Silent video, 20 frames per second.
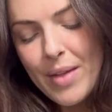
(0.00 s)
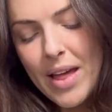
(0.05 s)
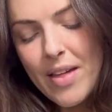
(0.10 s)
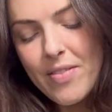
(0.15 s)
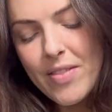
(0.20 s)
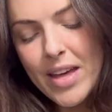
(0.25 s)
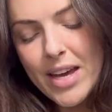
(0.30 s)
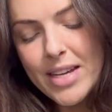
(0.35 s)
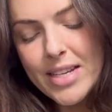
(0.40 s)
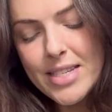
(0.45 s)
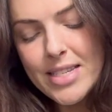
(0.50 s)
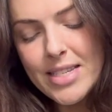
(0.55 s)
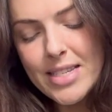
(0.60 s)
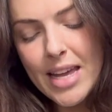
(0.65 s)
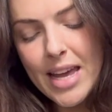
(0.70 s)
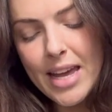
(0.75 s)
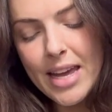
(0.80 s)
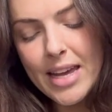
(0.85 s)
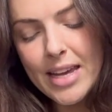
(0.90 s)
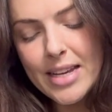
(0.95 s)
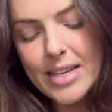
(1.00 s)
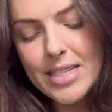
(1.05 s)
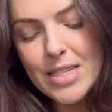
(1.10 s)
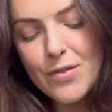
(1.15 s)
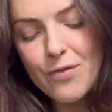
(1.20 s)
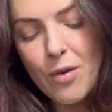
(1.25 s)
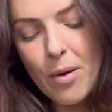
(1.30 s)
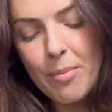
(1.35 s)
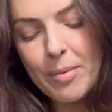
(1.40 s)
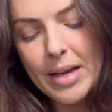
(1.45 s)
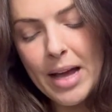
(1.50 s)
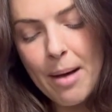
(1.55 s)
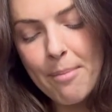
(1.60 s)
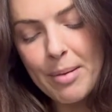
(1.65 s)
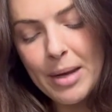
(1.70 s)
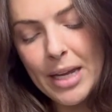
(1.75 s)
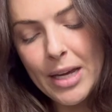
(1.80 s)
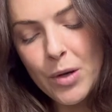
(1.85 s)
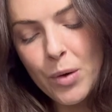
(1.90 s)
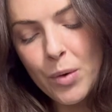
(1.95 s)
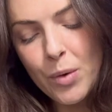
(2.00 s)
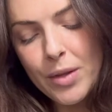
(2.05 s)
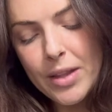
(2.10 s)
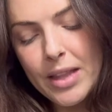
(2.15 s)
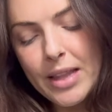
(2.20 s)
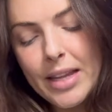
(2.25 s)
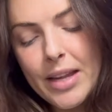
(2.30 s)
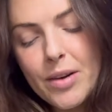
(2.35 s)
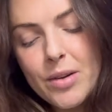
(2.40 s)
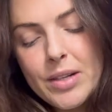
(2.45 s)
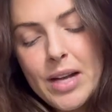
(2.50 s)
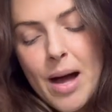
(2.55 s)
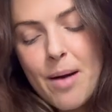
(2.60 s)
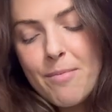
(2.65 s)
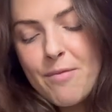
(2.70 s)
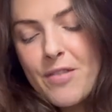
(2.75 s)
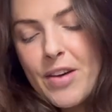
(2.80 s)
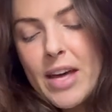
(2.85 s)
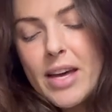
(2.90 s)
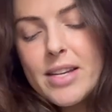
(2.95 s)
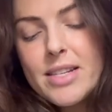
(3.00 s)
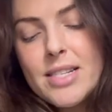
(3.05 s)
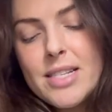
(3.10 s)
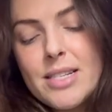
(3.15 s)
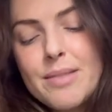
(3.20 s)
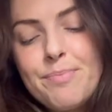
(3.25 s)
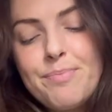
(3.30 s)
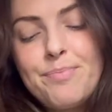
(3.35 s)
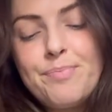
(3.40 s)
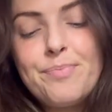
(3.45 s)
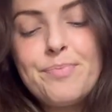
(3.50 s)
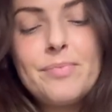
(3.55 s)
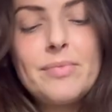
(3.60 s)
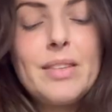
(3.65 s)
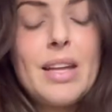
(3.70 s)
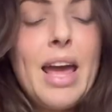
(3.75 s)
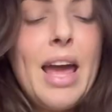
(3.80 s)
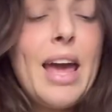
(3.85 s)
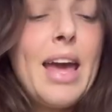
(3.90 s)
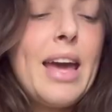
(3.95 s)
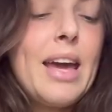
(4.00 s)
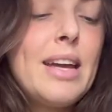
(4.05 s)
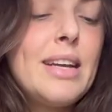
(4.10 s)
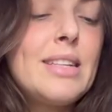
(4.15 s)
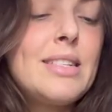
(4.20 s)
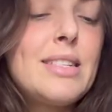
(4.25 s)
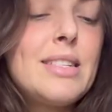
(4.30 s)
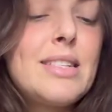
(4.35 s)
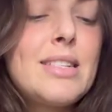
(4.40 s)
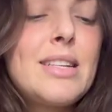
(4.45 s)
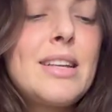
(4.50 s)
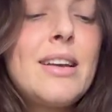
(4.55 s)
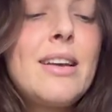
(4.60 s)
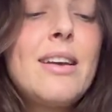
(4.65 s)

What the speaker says: this is from a company called Little Comfort, and